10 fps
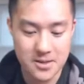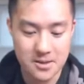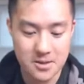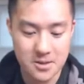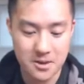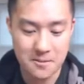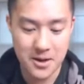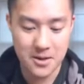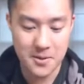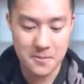your discard
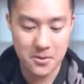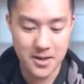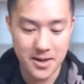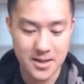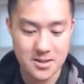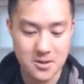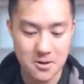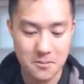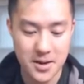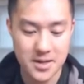pile, you may put it into
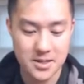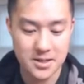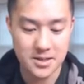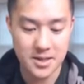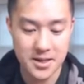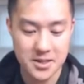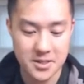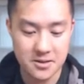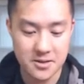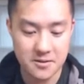your bench. Detach
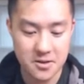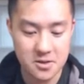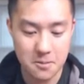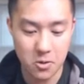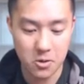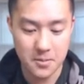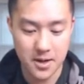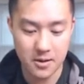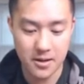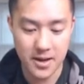energy to your discard
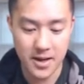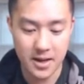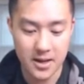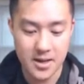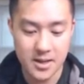Pokemon. Okay.